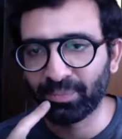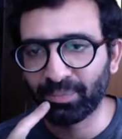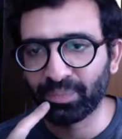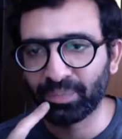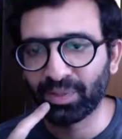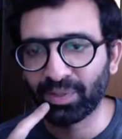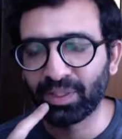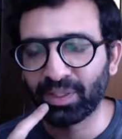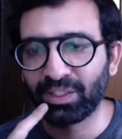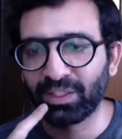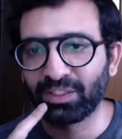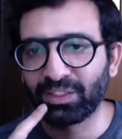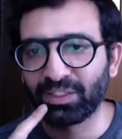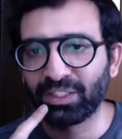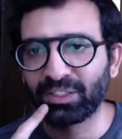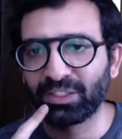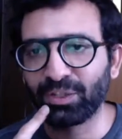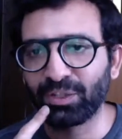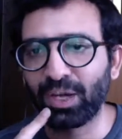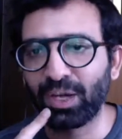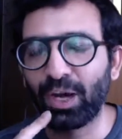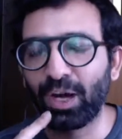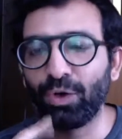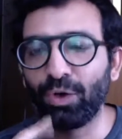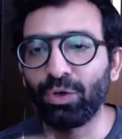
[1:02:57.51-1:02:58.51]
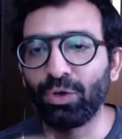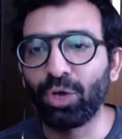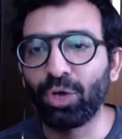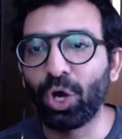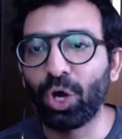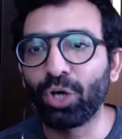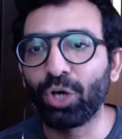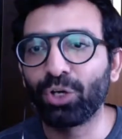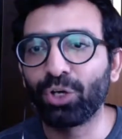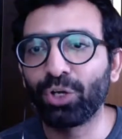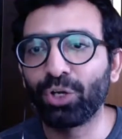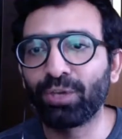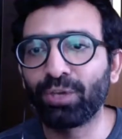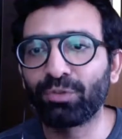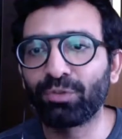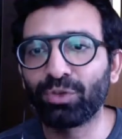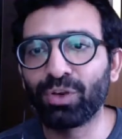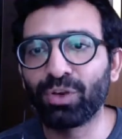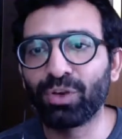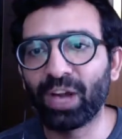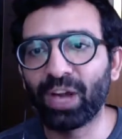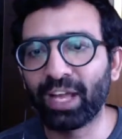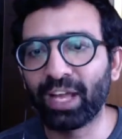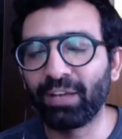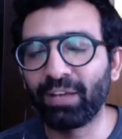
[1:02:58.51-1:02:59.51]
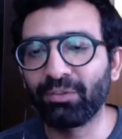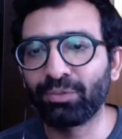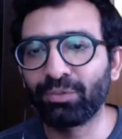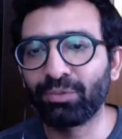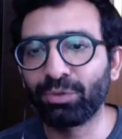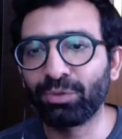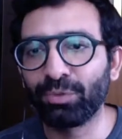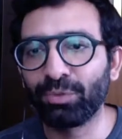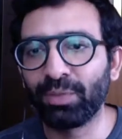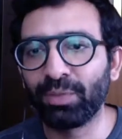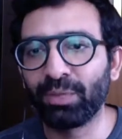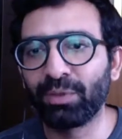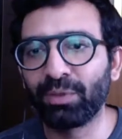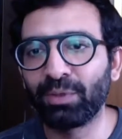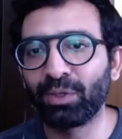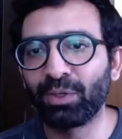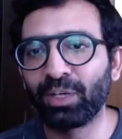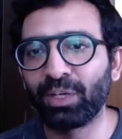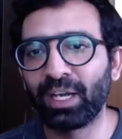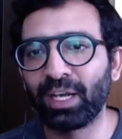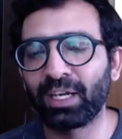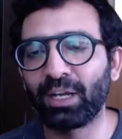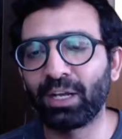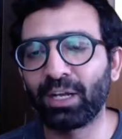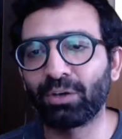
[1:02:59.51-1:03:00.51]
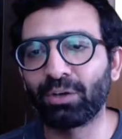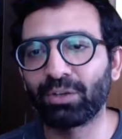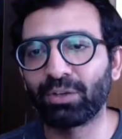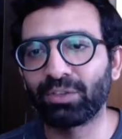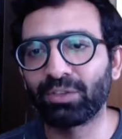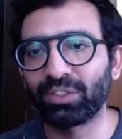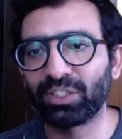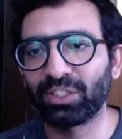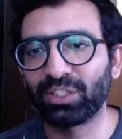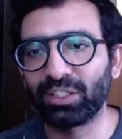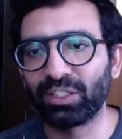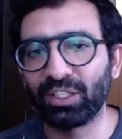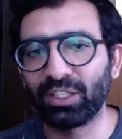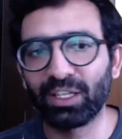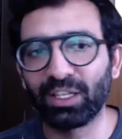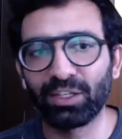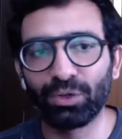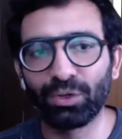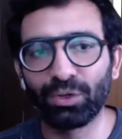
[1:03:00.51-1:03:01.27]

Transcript: He said, so how long do you have to drive to be able to get out of the city and go